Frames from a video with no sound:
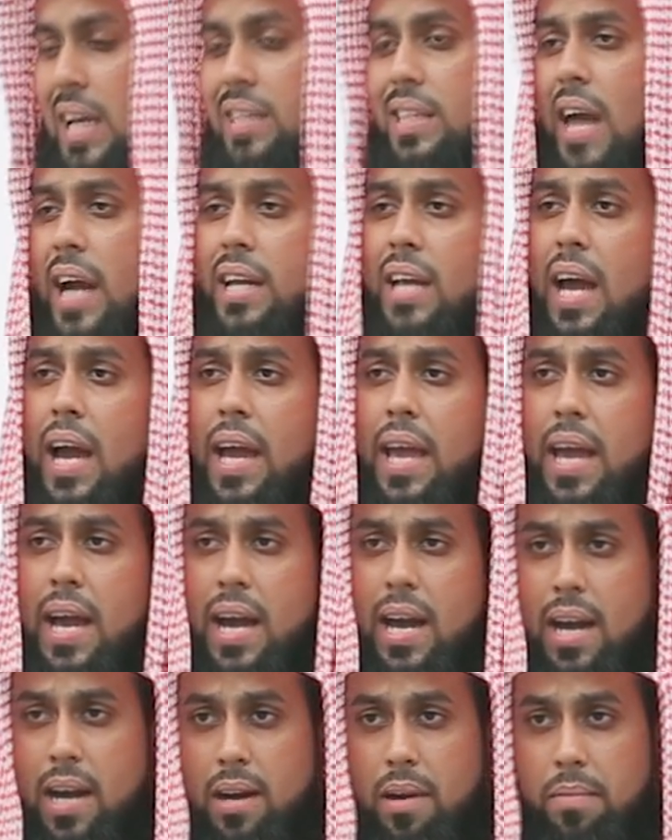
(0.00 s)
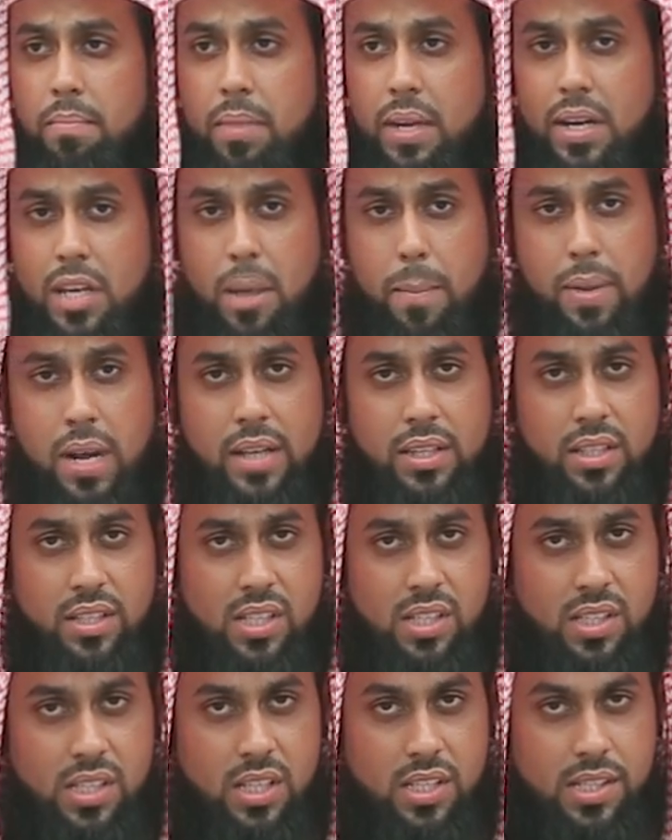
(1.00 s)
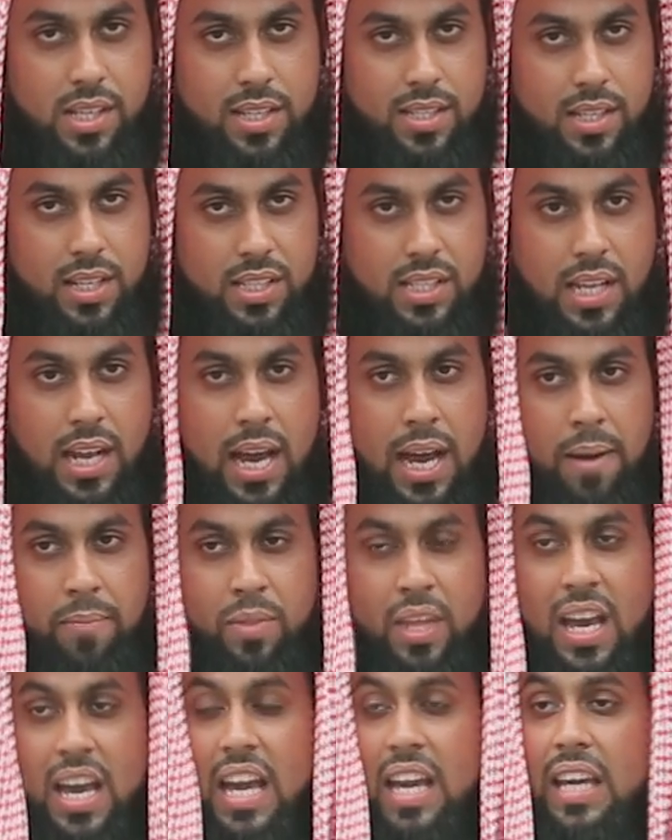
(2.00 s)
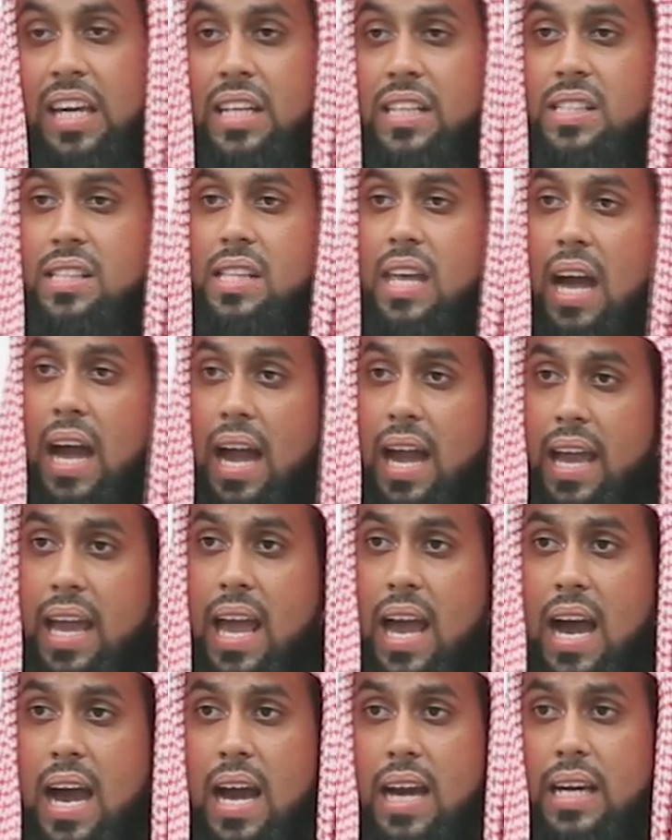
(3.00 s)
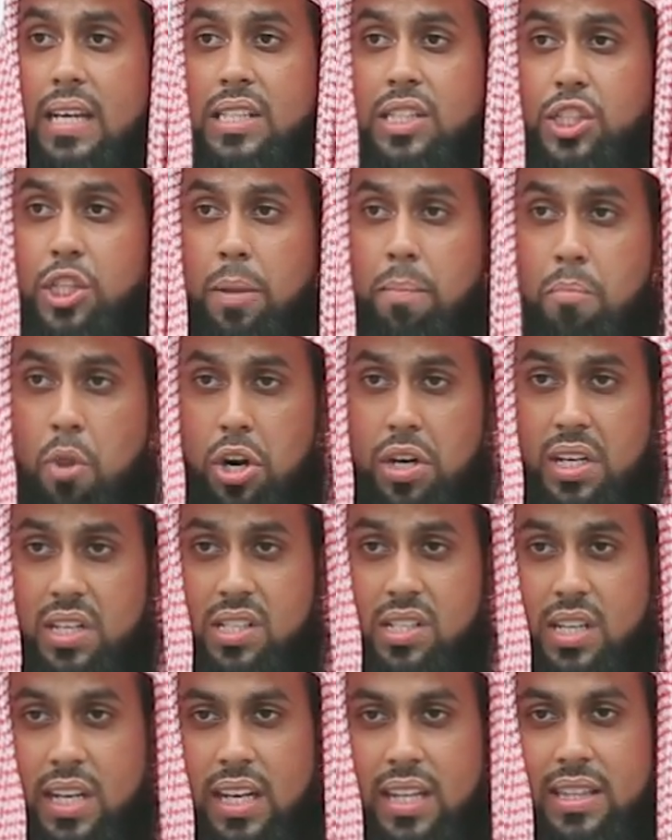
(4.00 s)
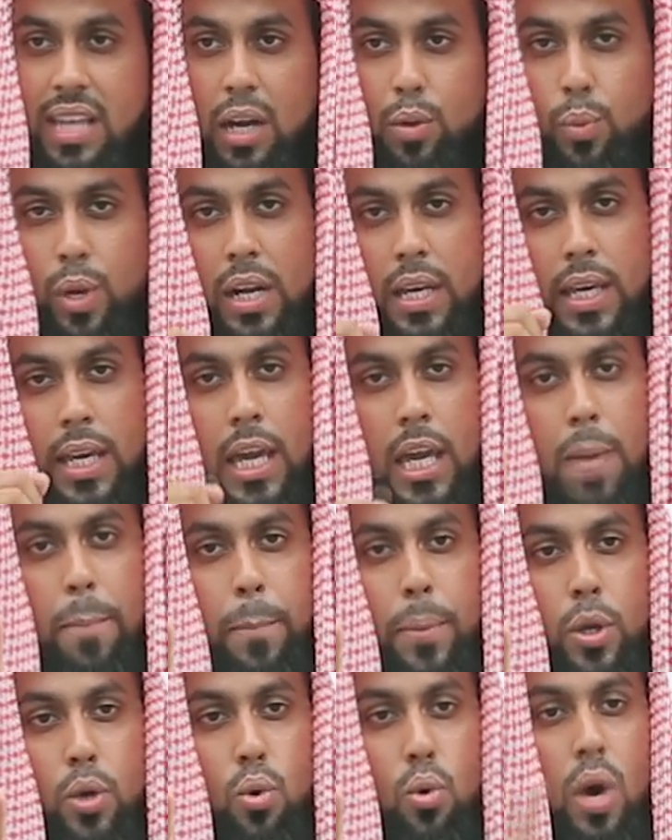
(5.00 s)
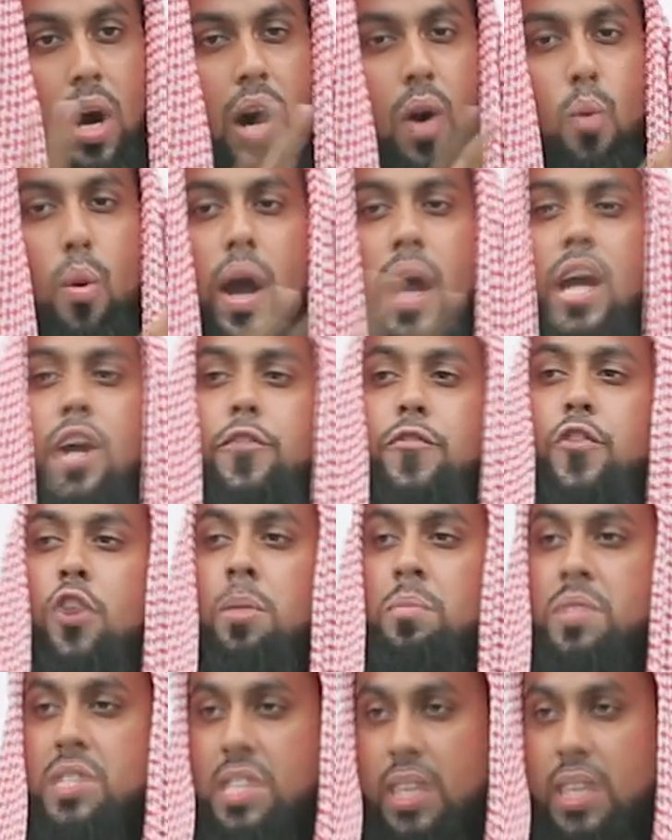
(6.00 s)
That haya, my dear brothers and sisters in Islam, is the haya, is the modesty that will keep you away from